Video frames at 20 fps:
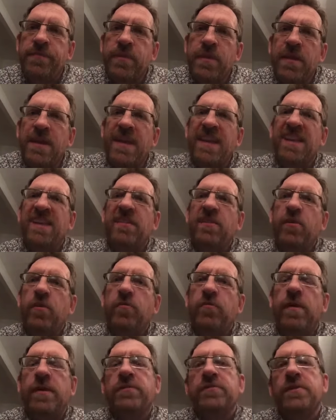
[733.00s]
in the
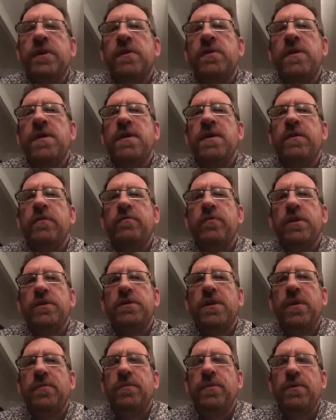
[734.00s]
long run. So, for
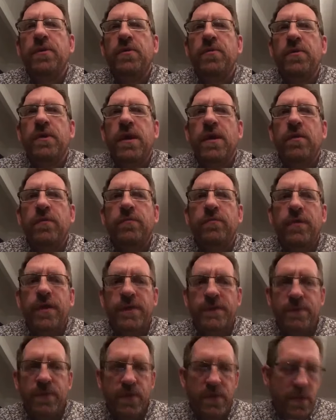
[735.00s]
example, you'll get on
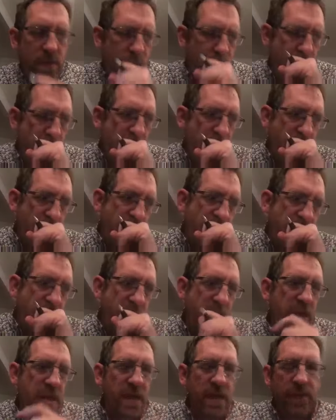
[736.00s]
Facebook
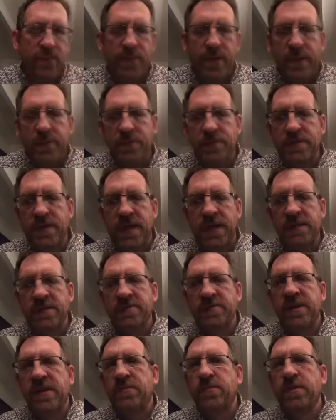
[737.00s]
people saying,
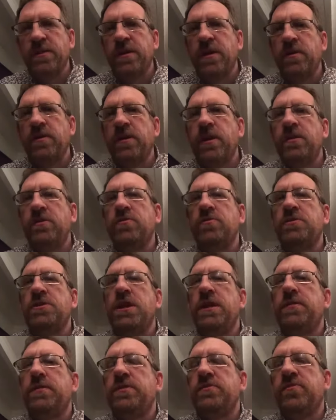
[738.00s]
"Does anyone know a local
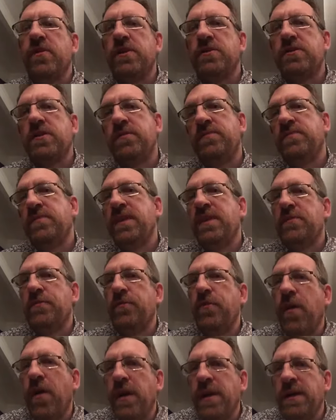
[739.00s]
cheap instructor?" That's
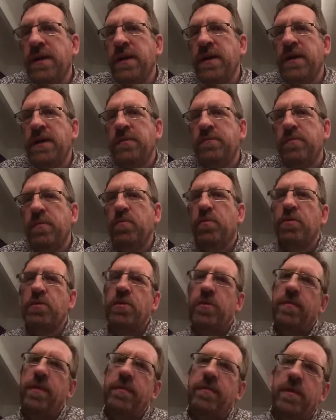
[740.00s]
fine, but what
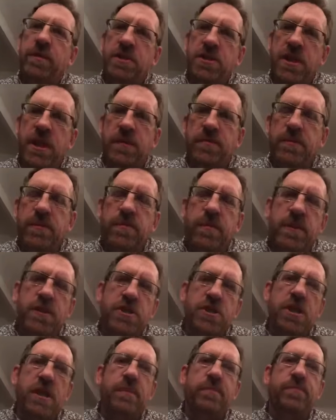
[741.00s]
do you mean by cheap? Do you mean
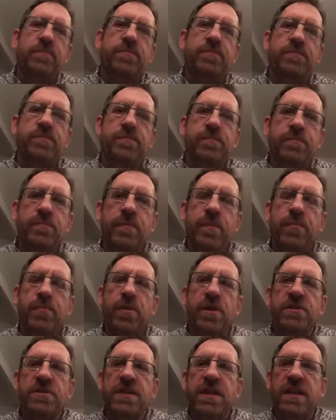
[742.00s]
cheap, the
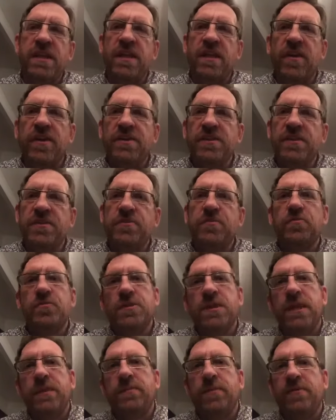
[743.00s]
price to get the license, or
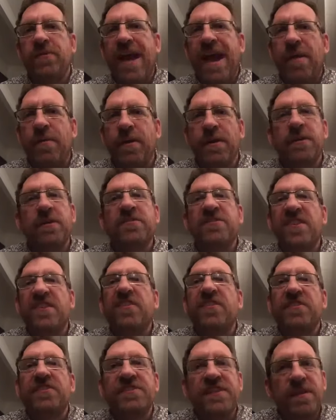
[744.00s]
cheap per hour? Because they're
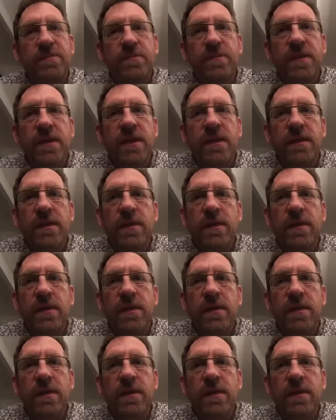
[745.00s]
not the same thing.